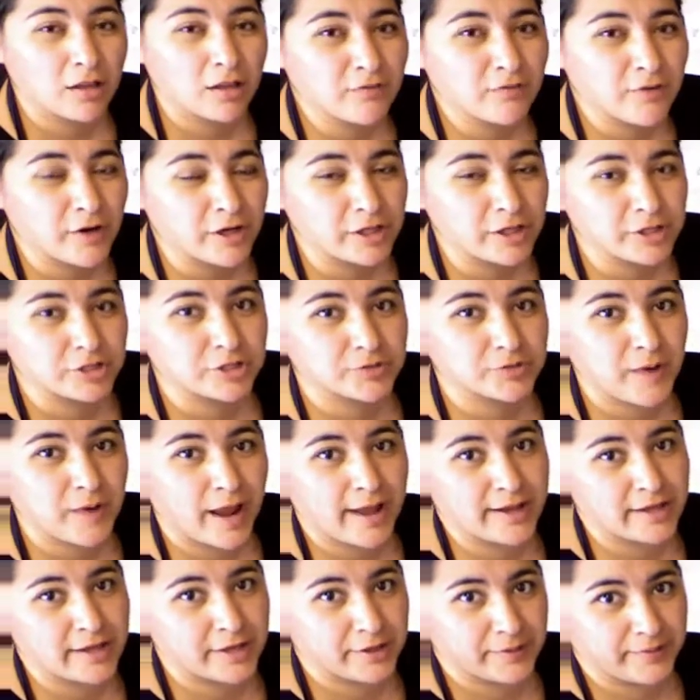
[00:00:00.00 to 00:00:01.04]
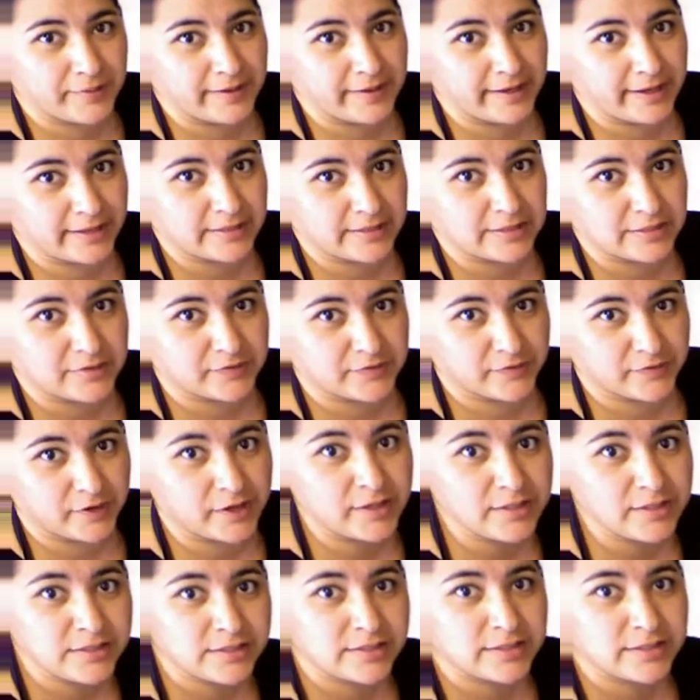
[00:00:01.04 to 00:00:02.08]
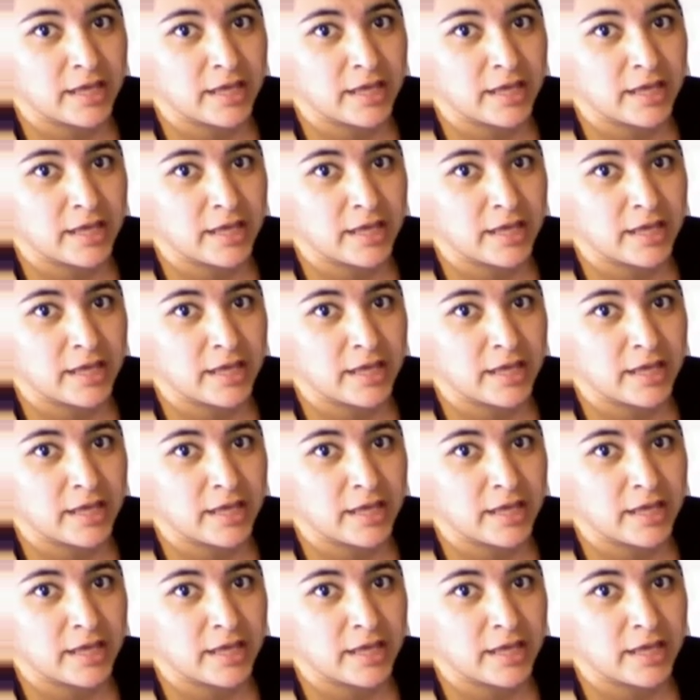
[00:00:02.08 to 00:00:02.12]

of our dry ingredients first.